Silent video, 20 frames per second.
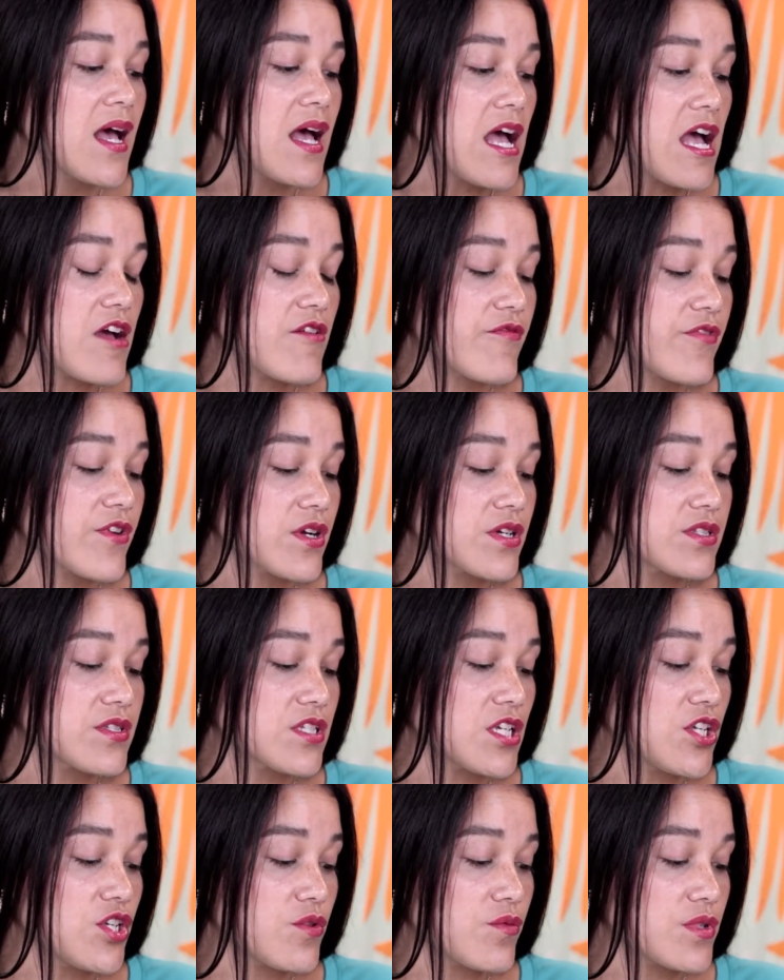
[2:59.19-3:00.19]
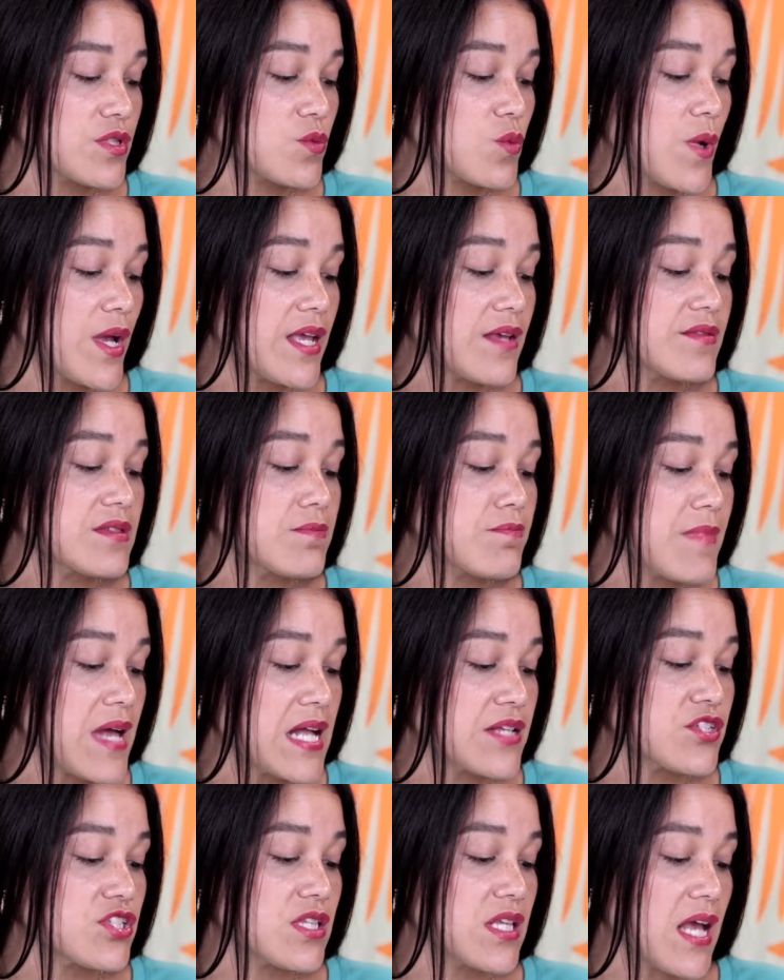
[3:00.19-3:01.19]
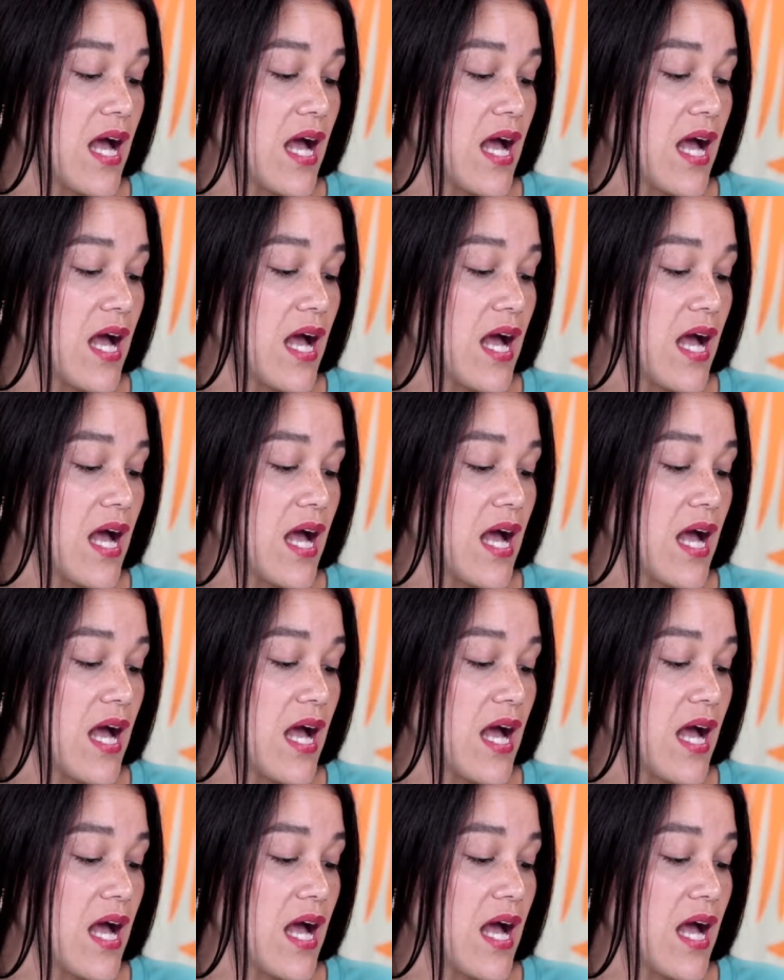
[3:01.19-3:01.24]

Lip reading: and for continuous waves, match the